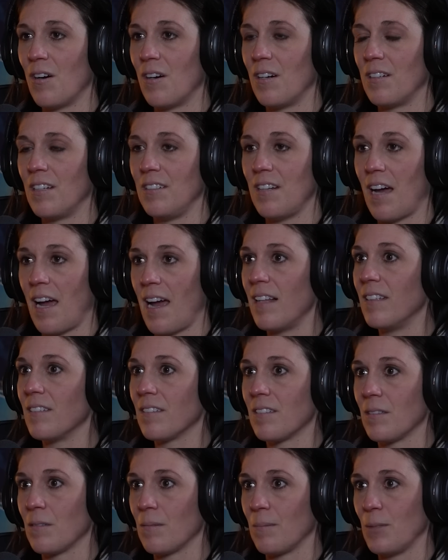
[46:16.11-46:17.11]
on a
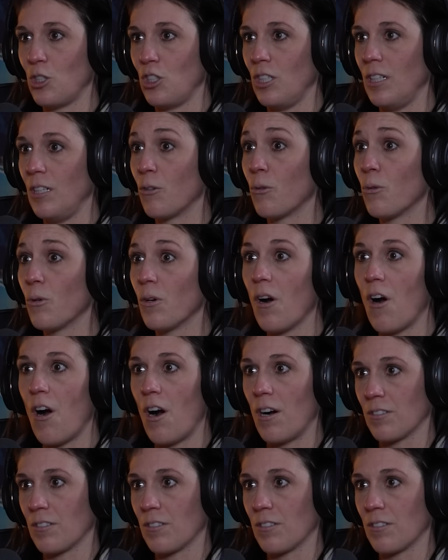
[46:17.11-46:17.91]
dialysis machine or